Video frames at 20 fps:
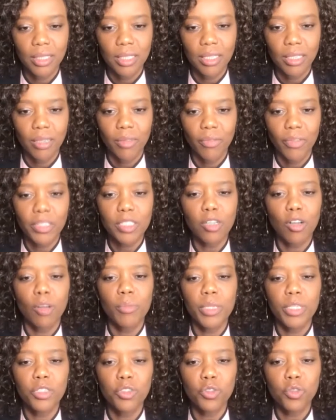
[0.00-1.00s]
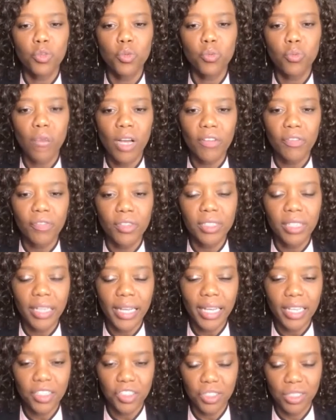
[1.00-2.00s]
They told me you're too rough on the
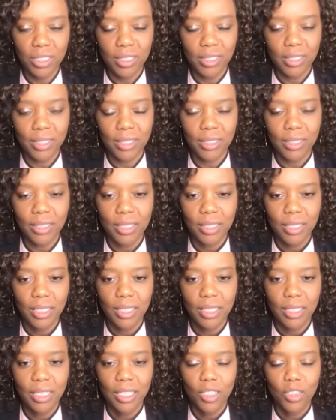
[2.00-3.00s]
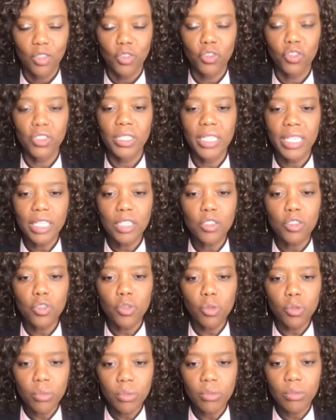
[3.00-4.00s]
edges. You need
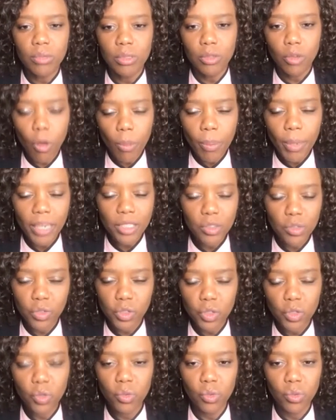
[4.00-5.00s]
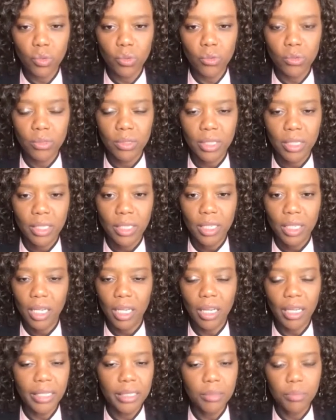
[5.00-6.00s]
to go back to school
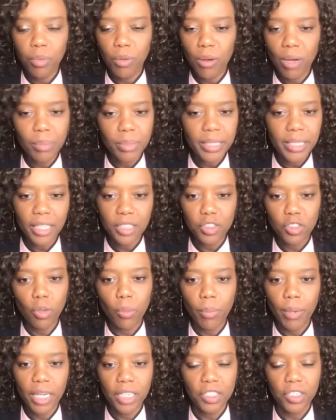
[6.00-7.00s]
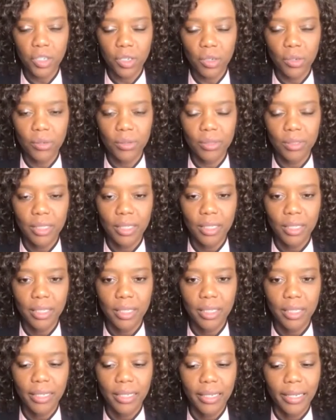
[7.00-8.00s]
and probably get your bachelor.
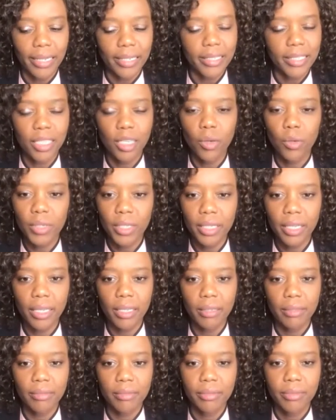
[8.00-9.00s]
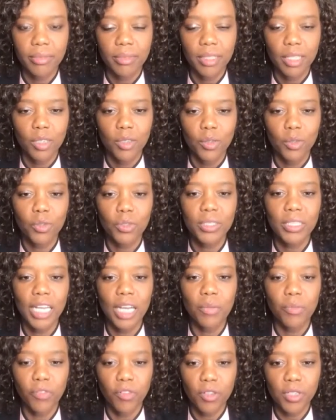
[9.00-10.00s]
I say, okay, no
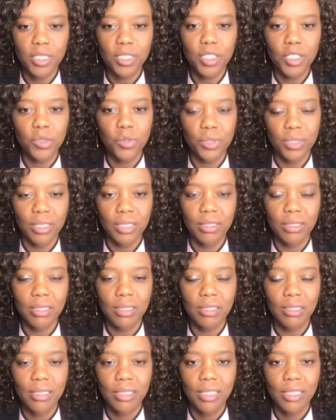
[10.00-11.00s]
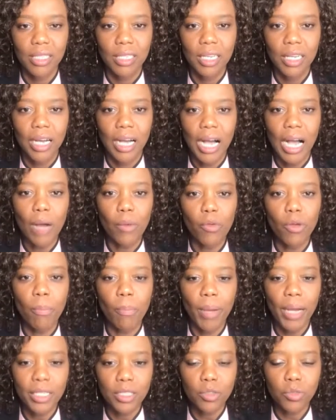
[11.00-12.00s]
time for excuses. I went
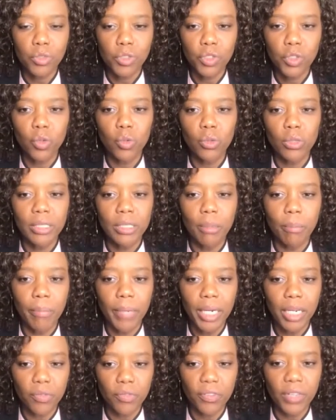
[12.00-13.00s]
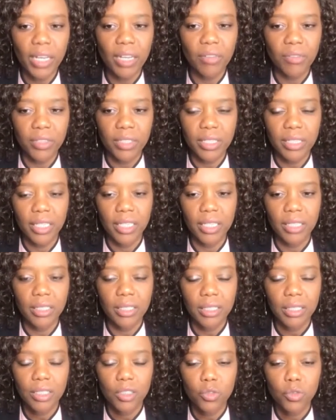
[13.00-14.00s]
back to school in the middle of
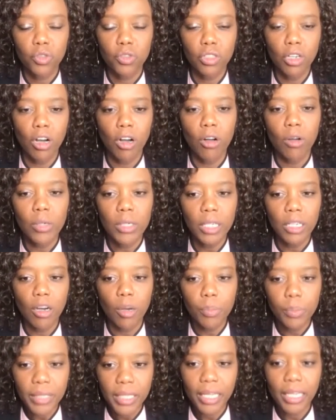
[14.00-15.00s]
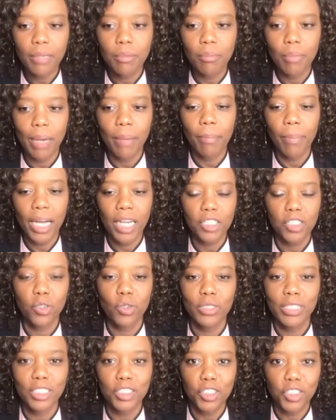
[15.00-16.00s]
everything to not only obtain my bachelor
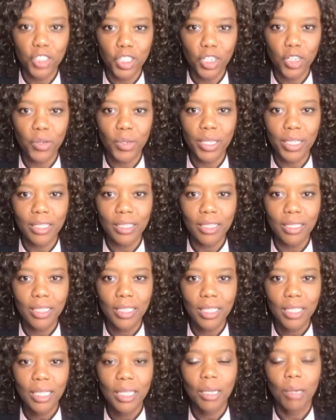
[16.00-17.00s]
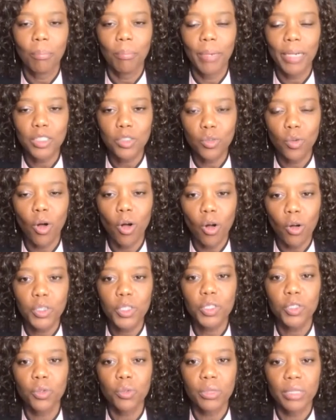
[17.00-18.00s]
in engineering, but to
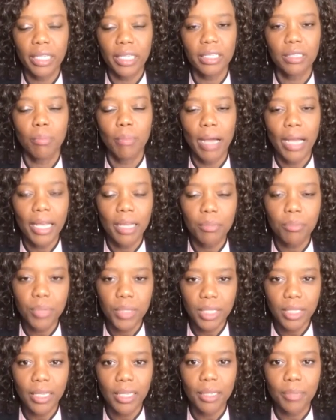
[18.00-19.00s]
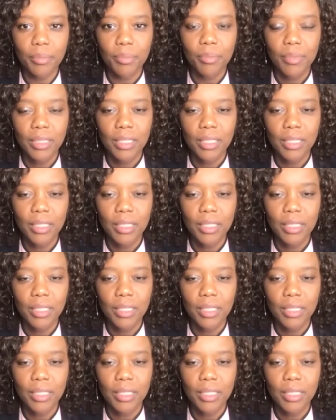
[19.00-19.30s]
also get my MBA.